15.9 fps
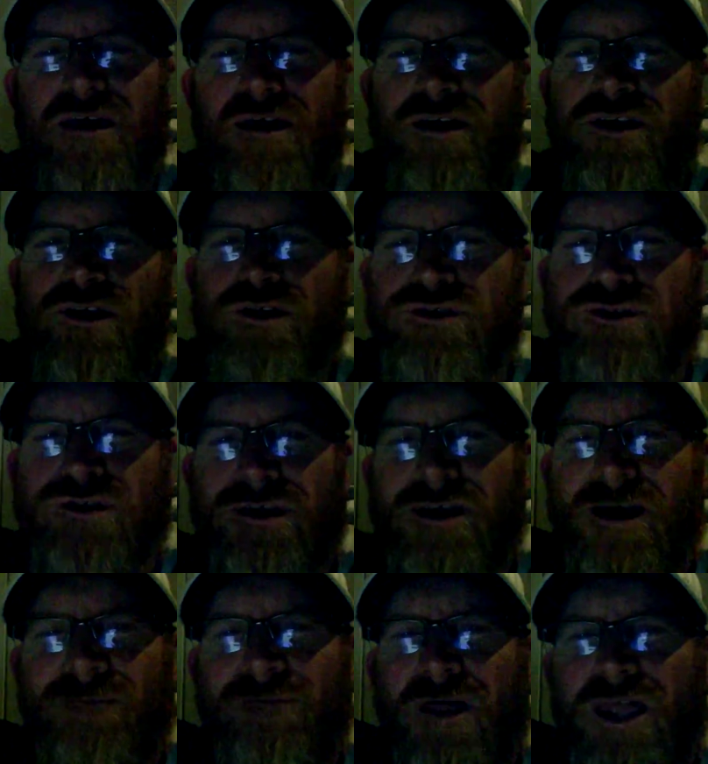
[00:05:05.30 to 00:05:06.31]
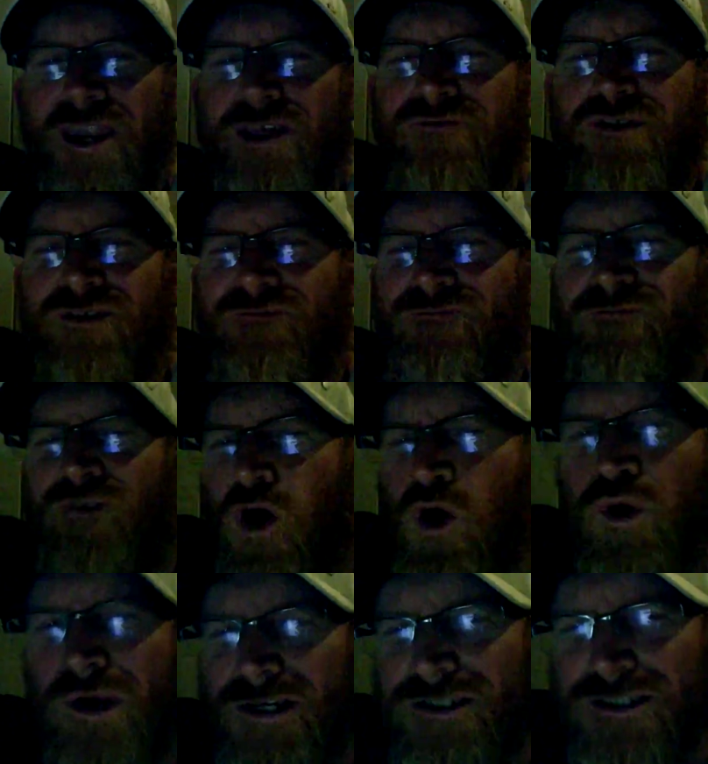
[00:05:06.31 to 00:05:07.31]
Usually I'm not even
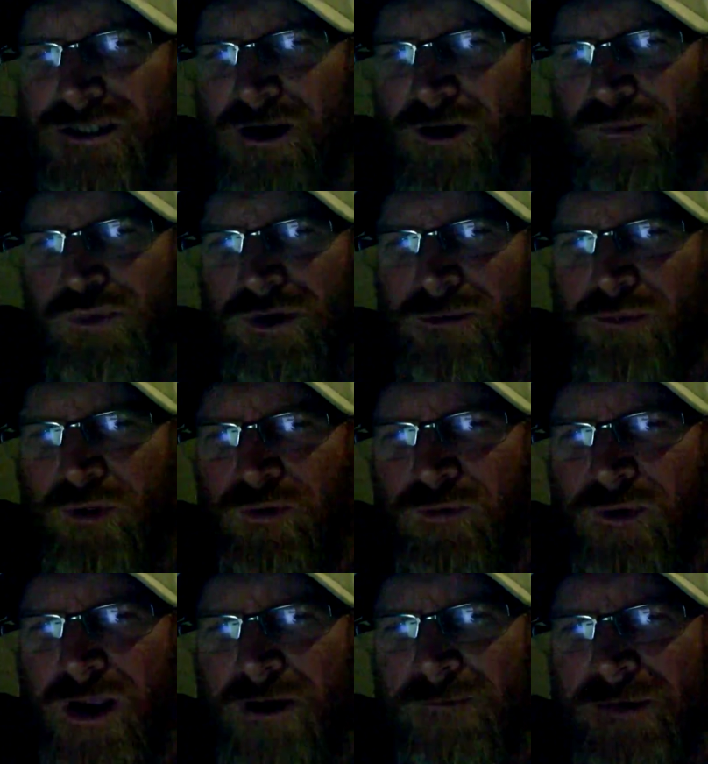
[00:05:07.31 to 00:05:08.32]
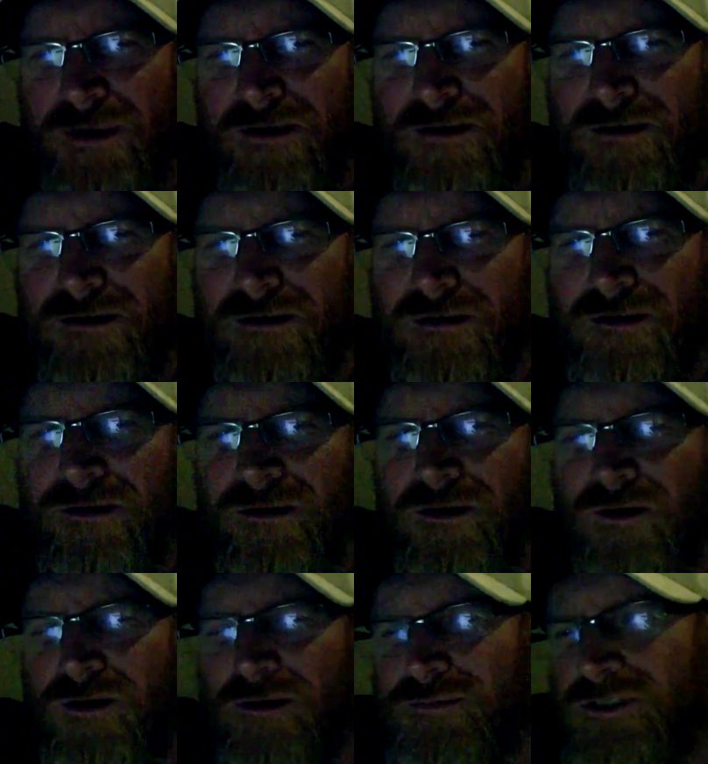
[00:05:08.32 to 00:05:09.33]
focused on people around me.
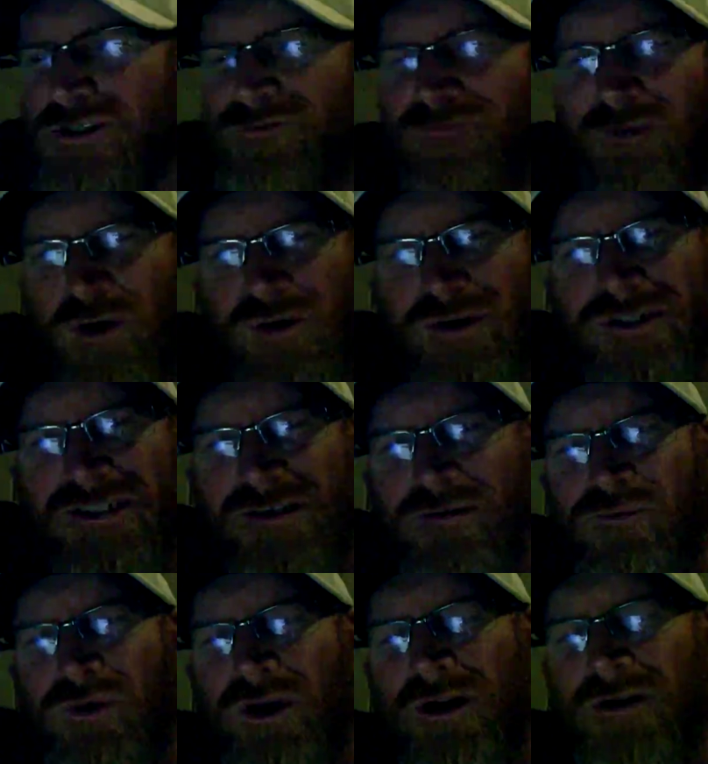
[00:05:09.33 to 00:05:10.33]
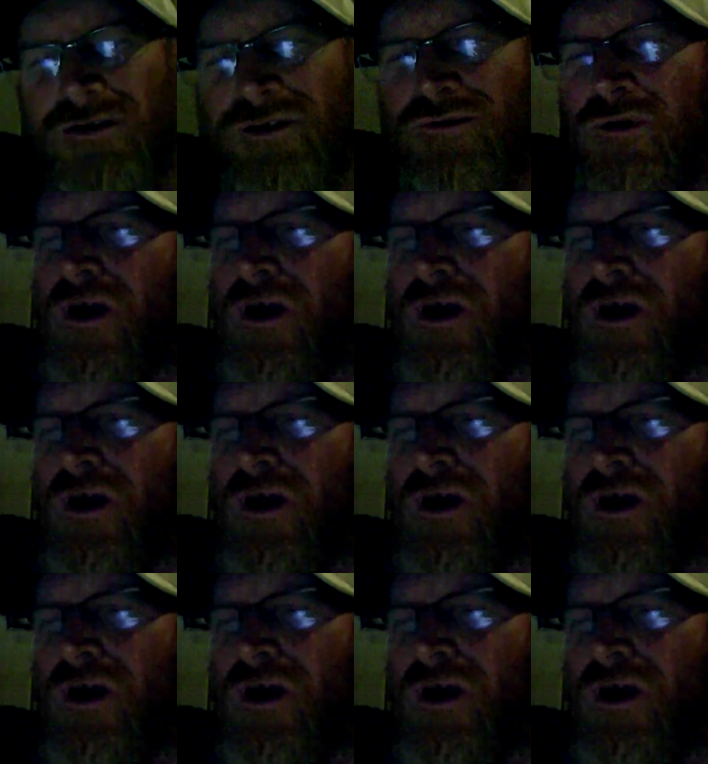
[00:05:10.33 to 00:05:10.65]
I'm just focused on what I do.